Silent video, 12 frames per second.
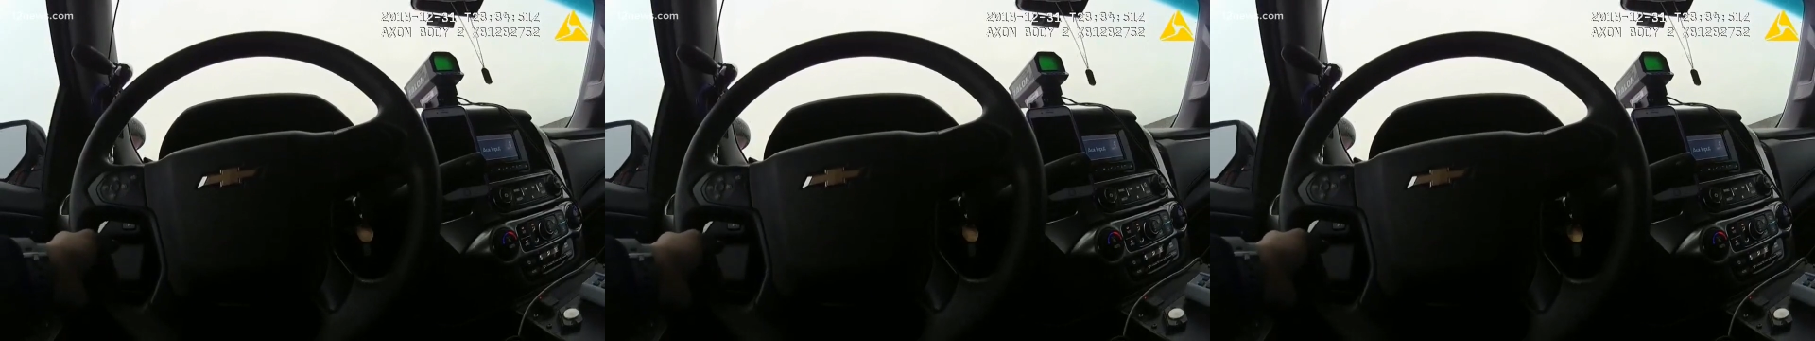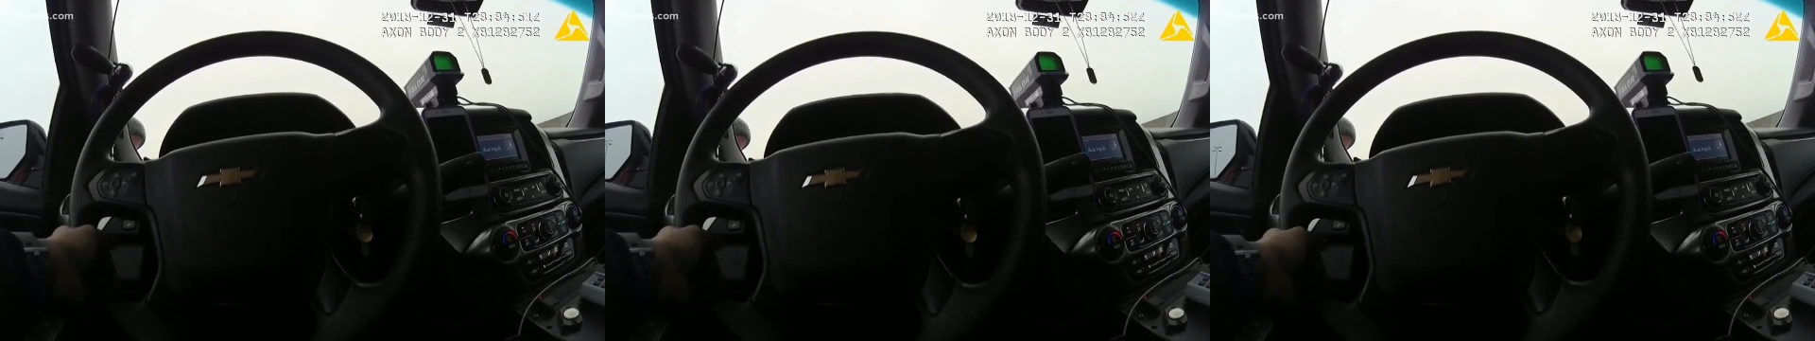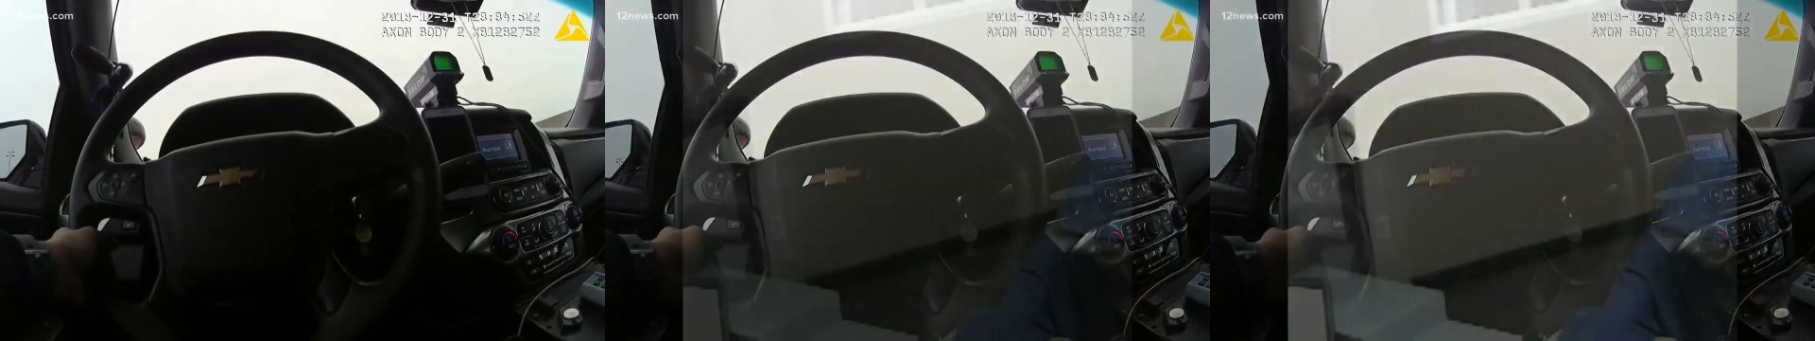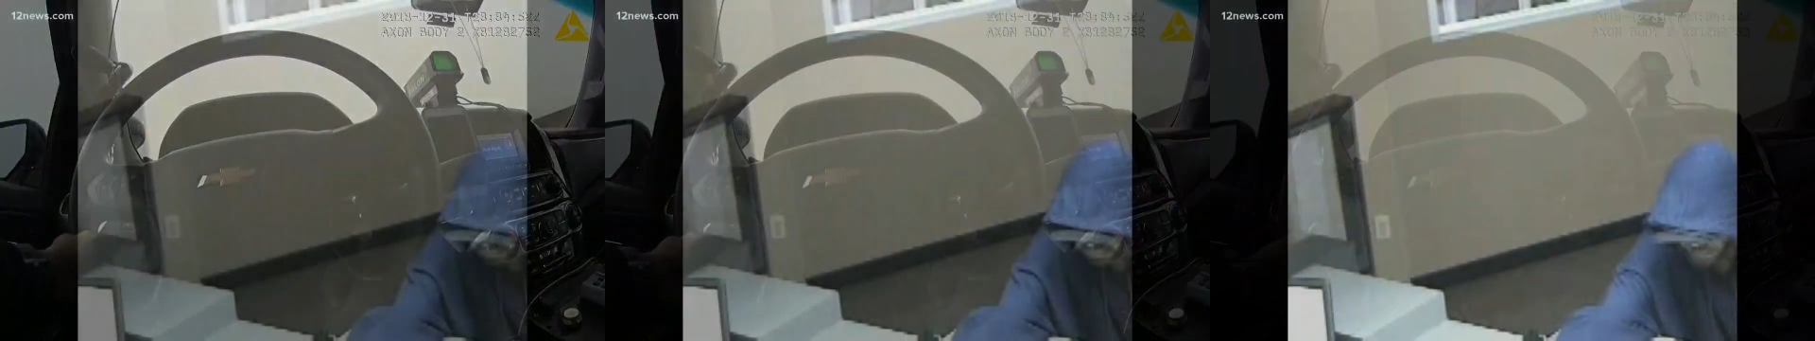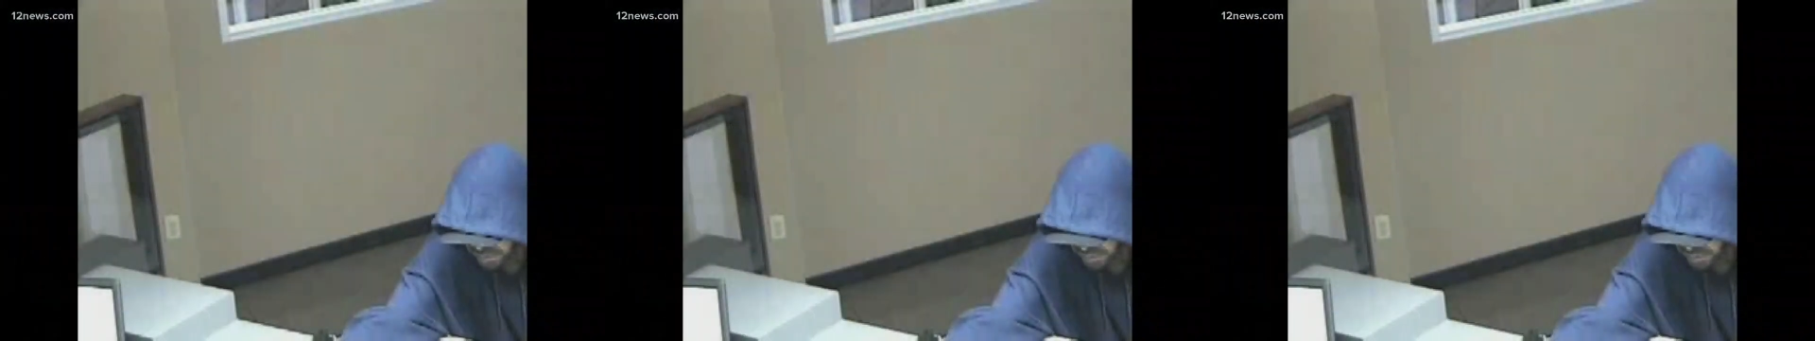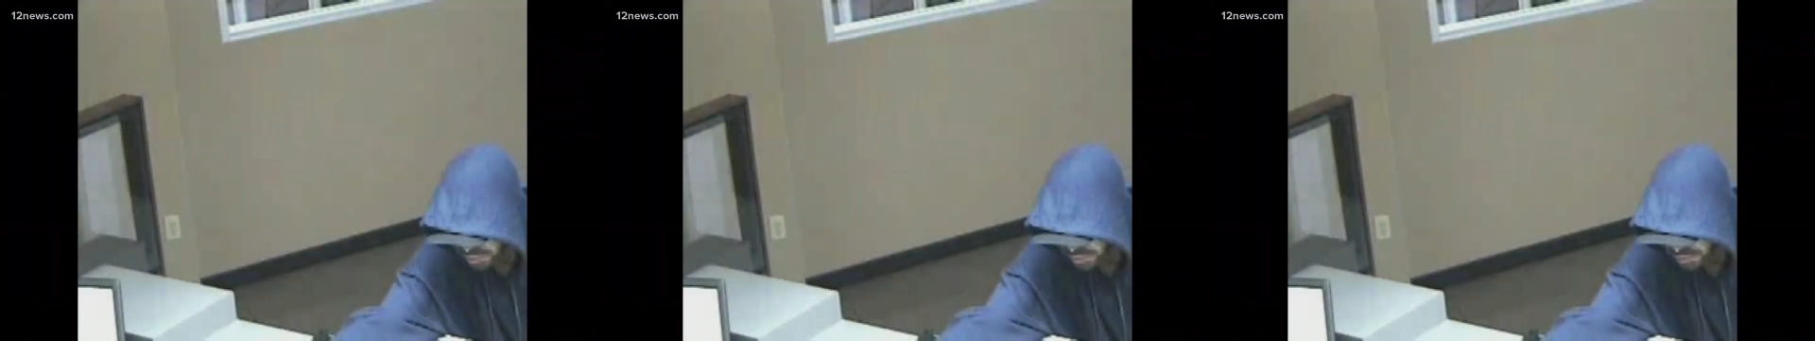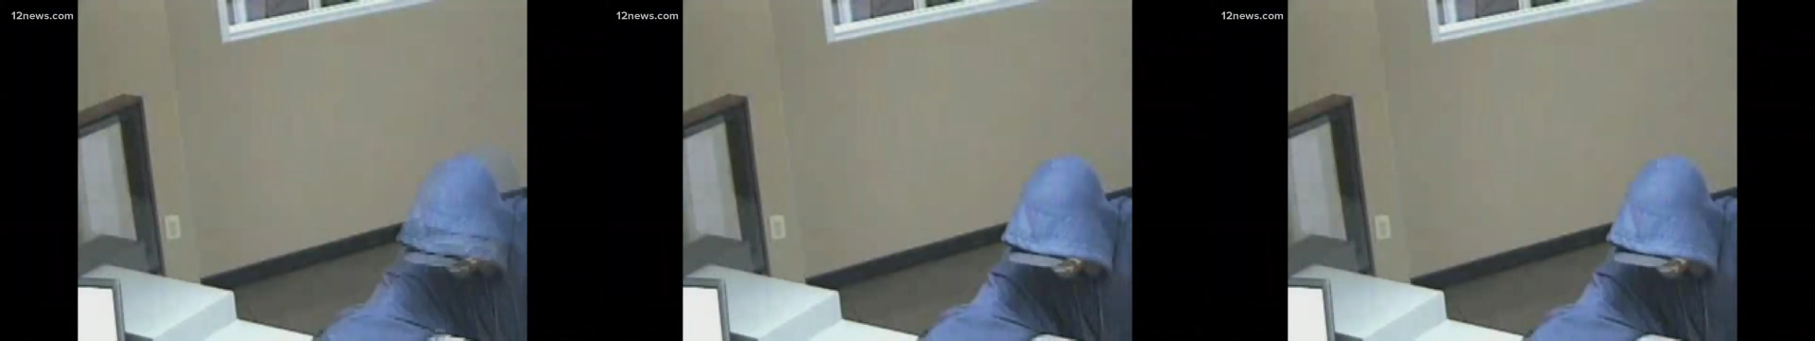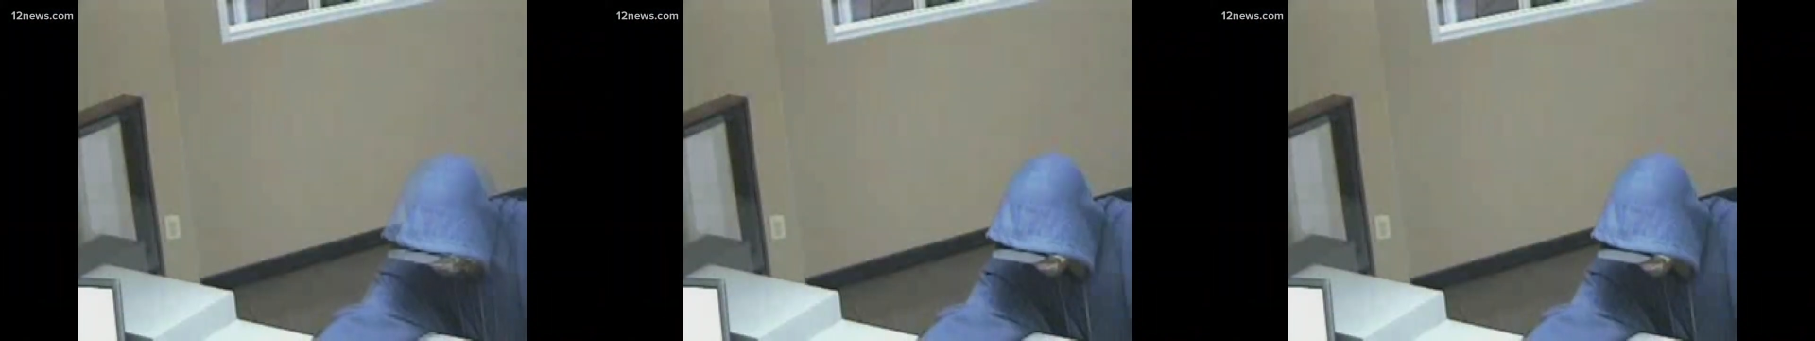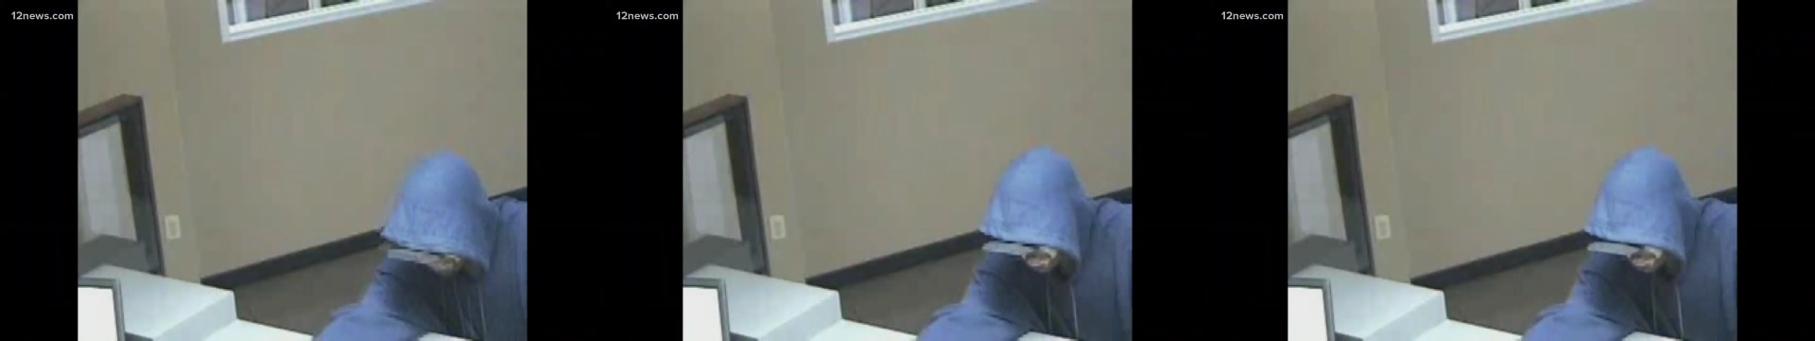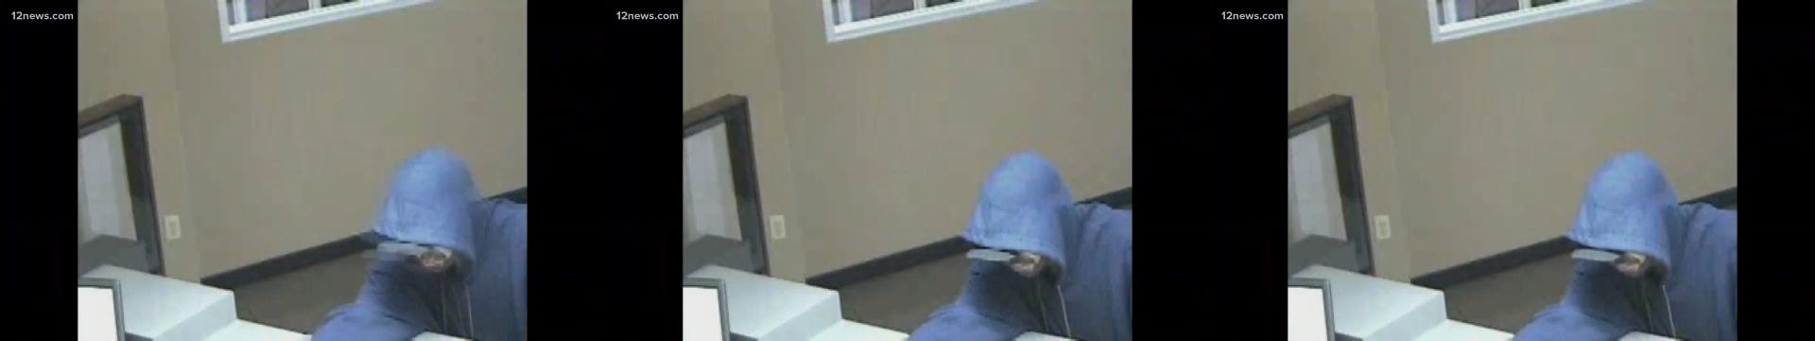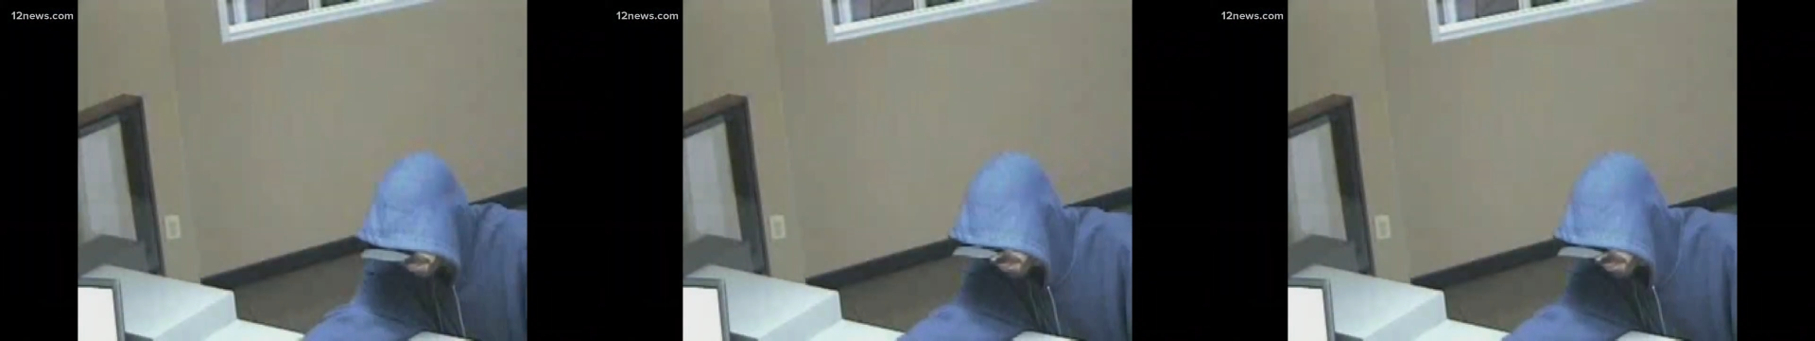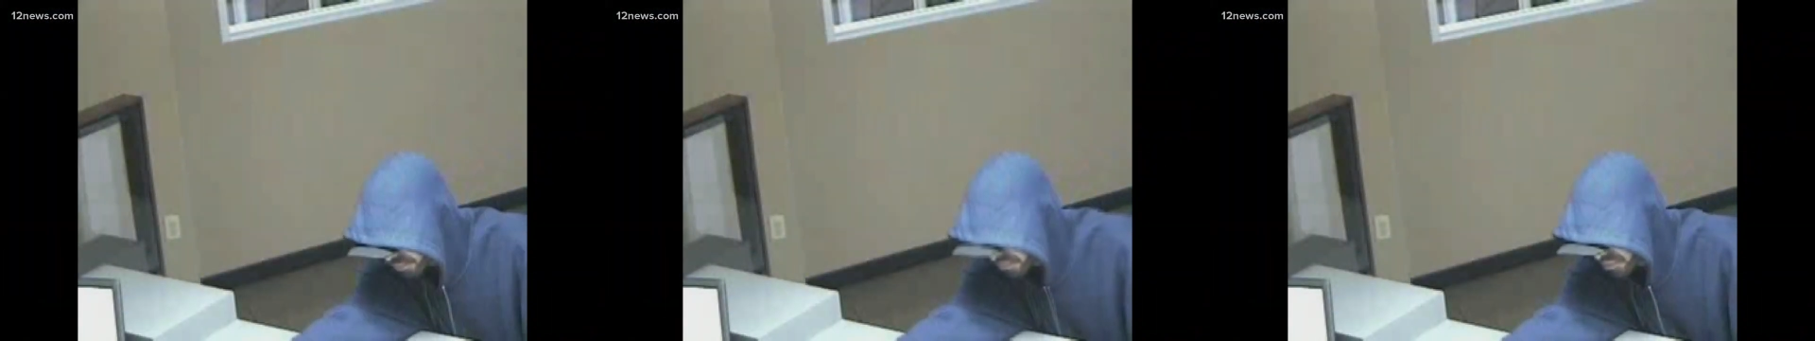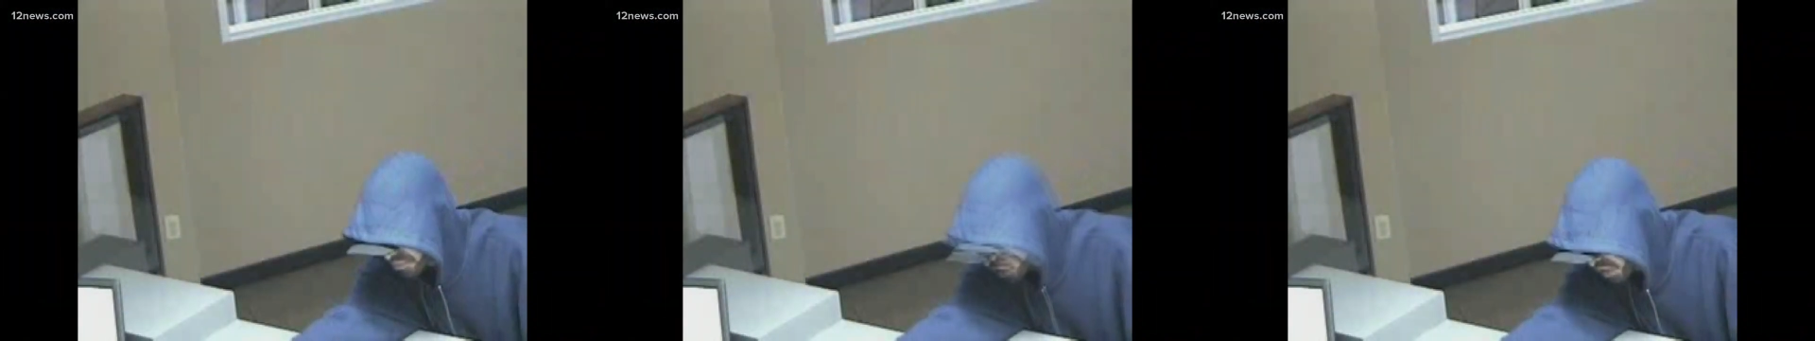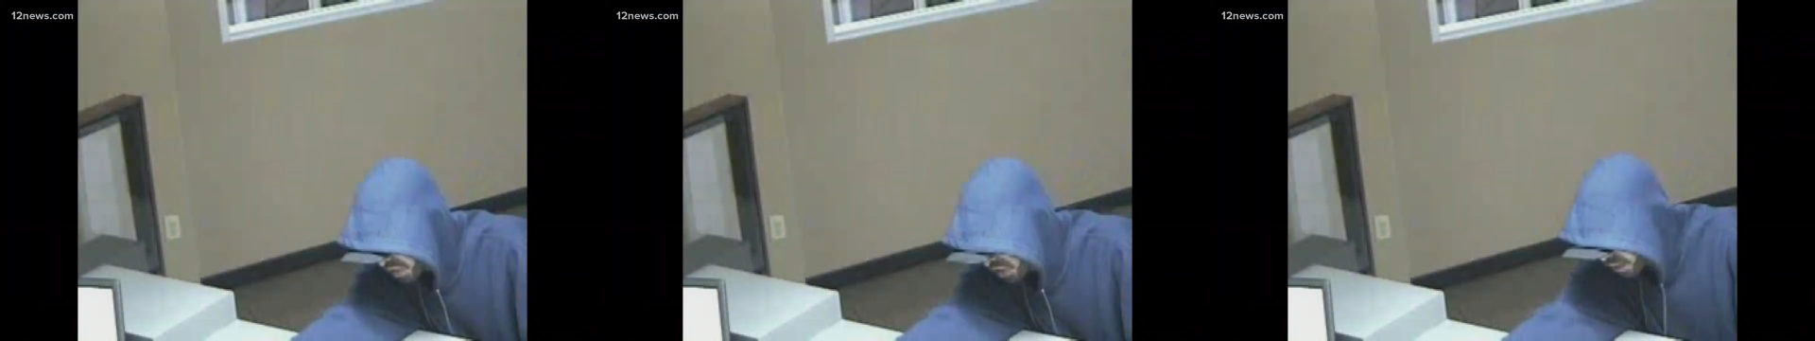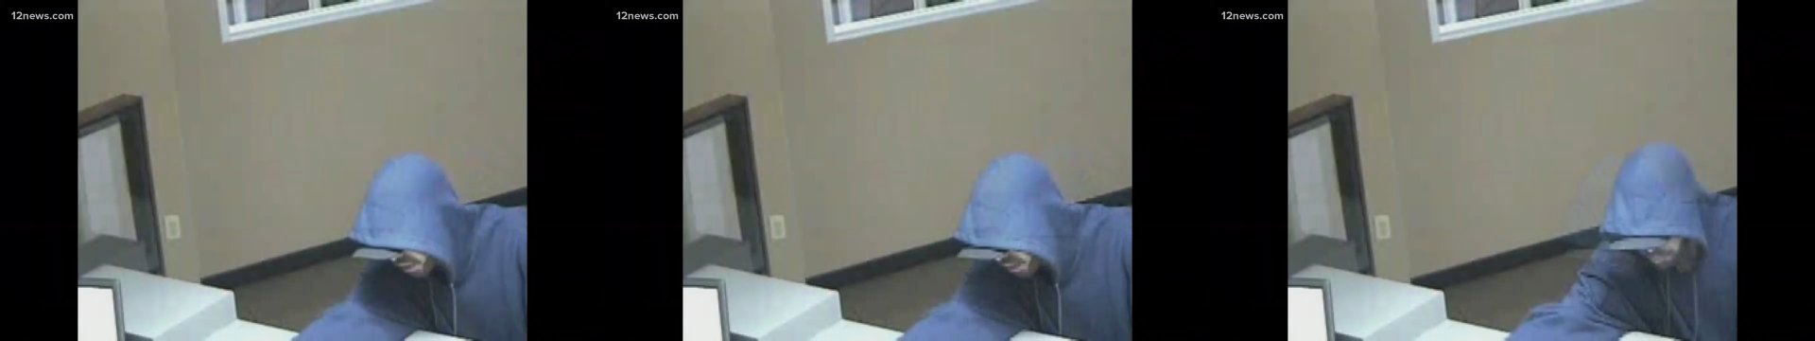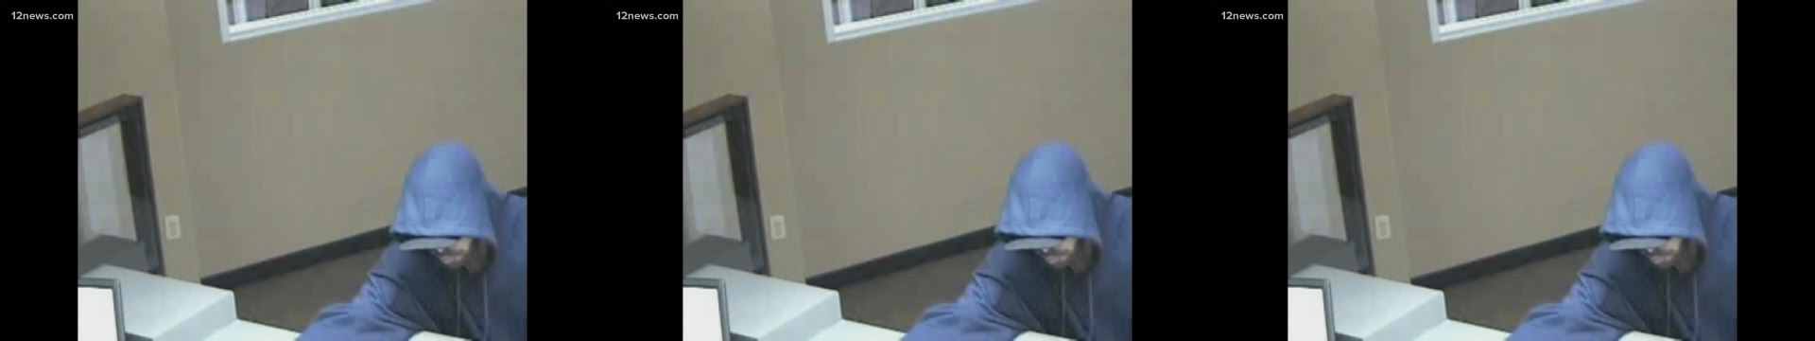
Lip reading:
(no speaker visible)